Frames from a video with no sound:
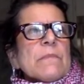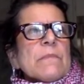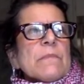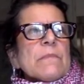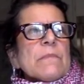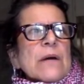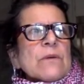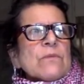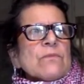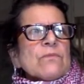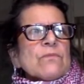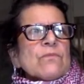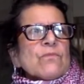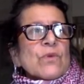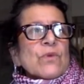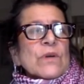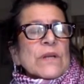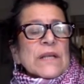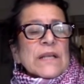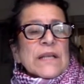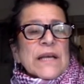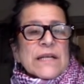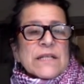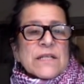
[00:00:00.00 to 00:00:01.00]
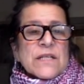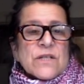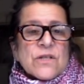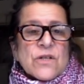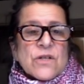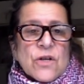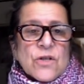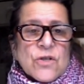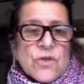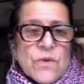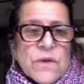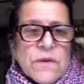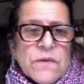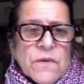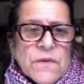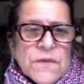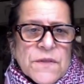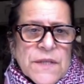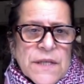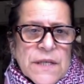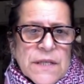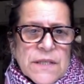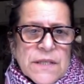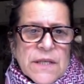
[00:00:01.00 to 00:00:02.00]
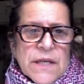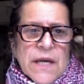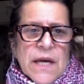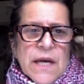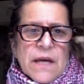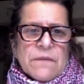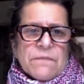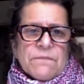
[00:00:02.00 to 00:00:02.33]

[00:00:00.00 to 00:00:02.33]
I'd really like to start doing those things again.